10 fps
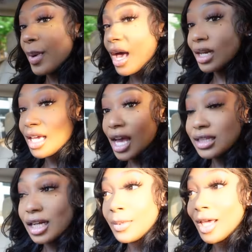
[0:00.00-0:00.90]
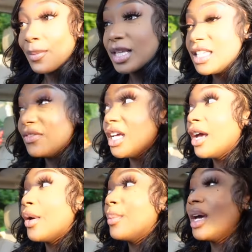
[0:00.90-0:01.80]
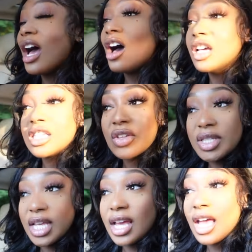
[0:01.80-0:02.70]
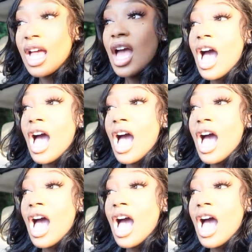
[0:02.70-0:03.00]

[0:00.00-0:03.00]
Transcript: about it I thought about getting my teeth done but I also said